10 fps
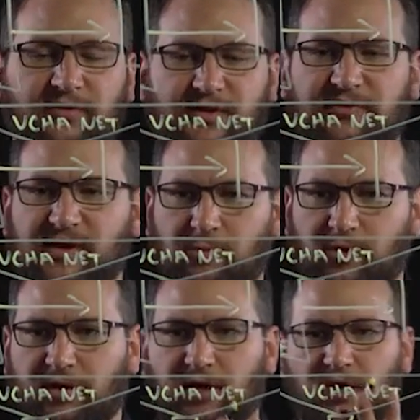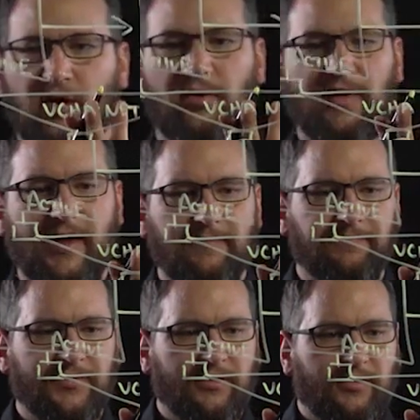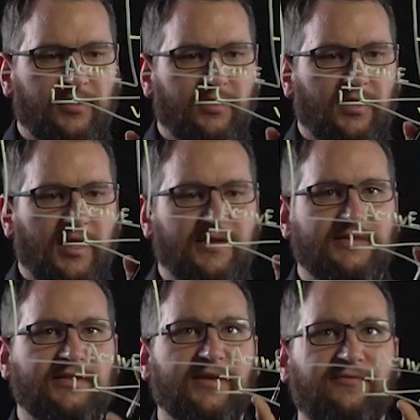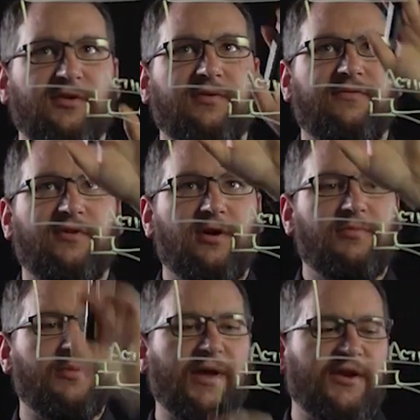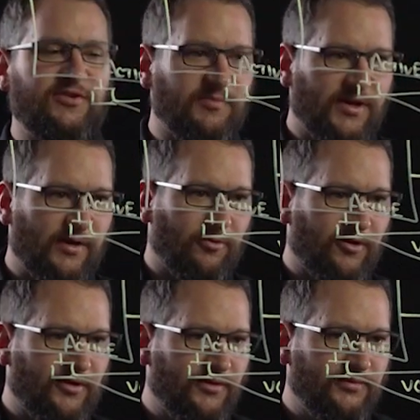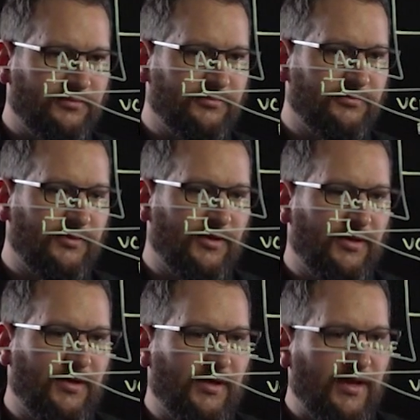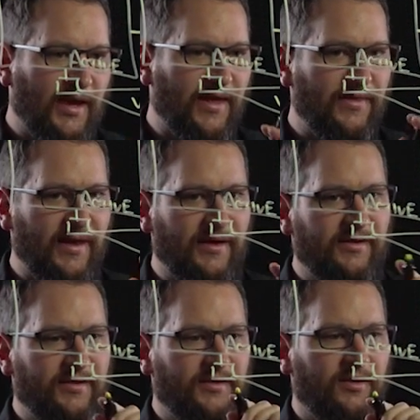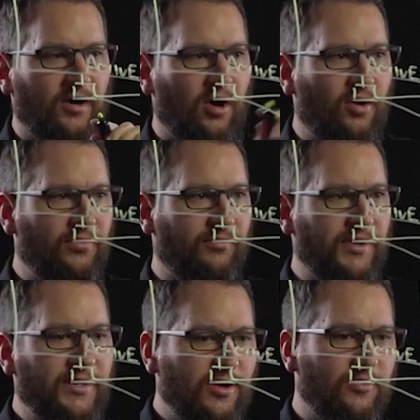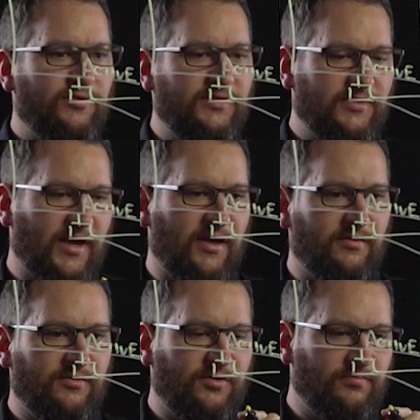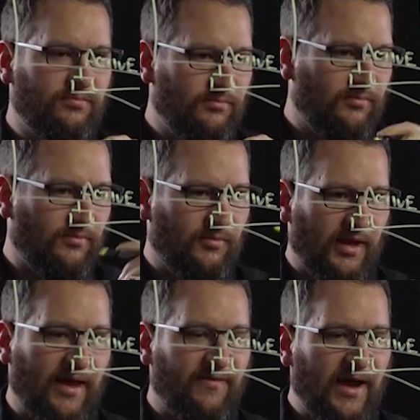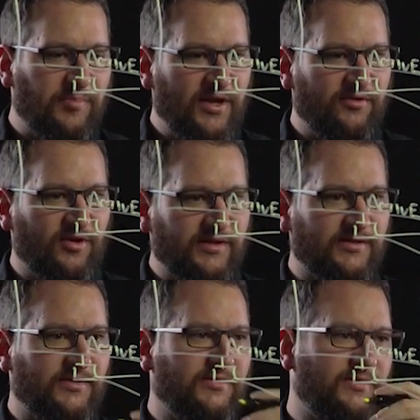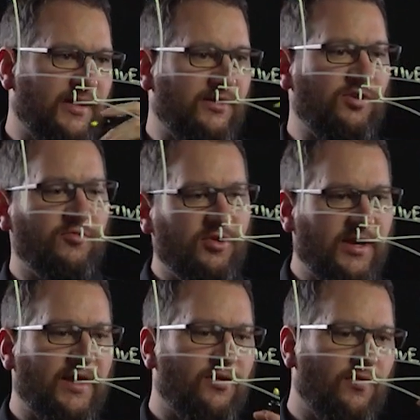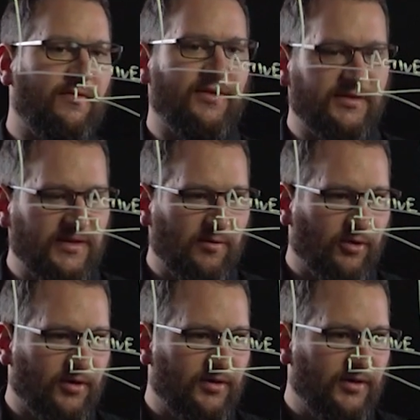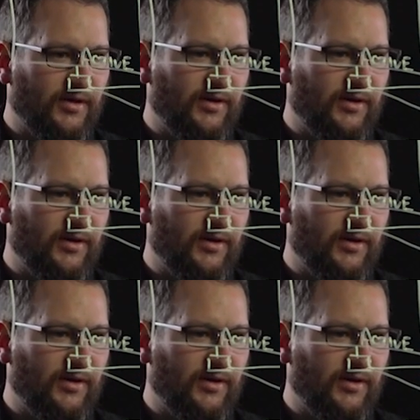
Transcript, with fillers: for this network are that it is different from the management network and that all three nodes can have IP addresses and communicate over this network.